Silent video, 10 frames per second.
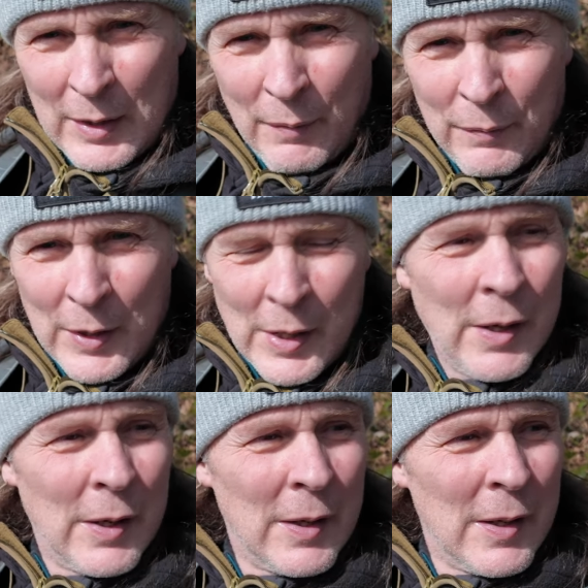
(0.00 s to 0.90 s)
lovely
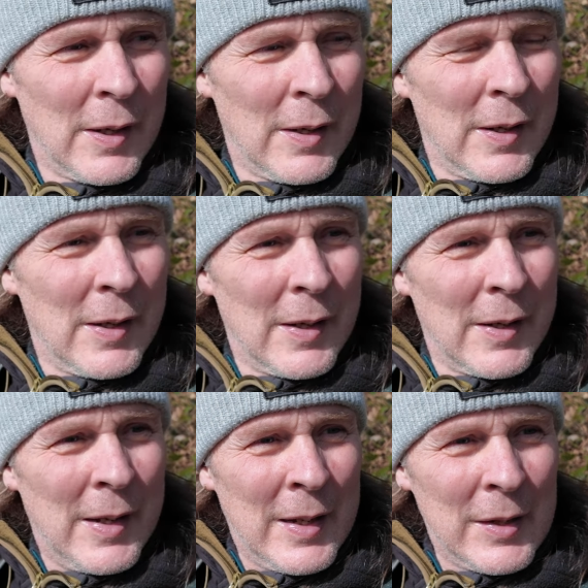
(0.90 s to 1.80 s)

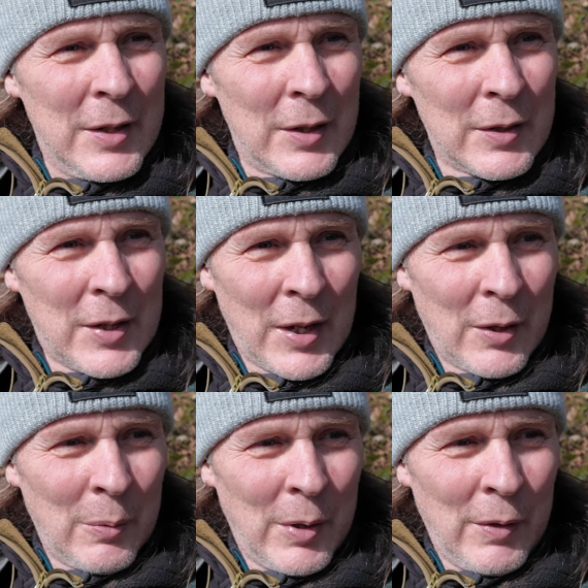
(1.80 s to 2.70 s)
Indian
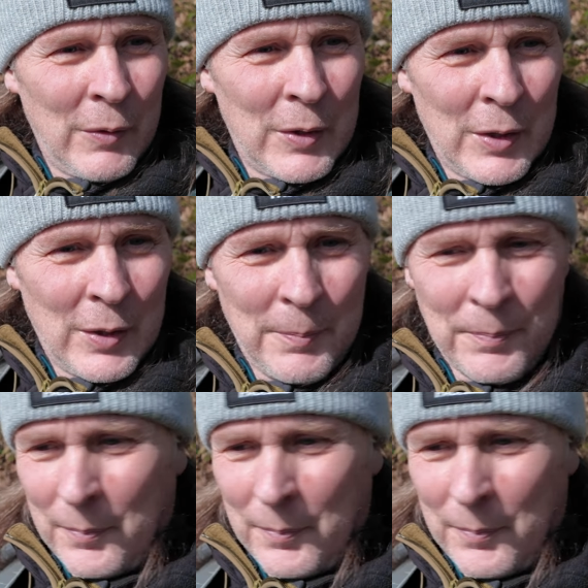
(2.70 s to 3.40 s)
takeaway for dinner,